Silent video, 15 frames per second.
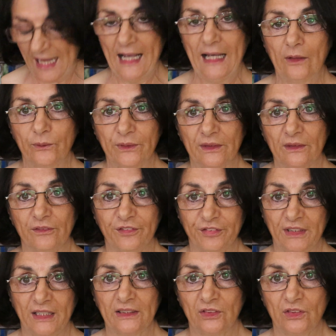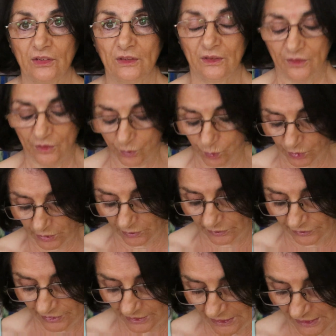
how it'll affect the world.